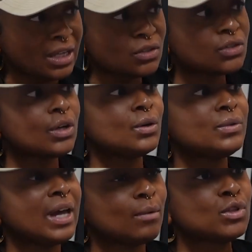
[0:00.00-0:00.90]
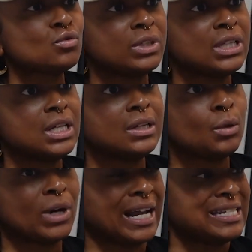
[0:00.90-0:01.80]
And so that was really
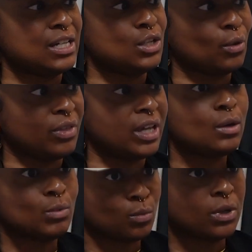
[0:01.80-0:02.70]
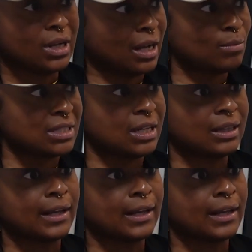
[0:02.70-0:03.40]
what I didn't know then was what God was saying.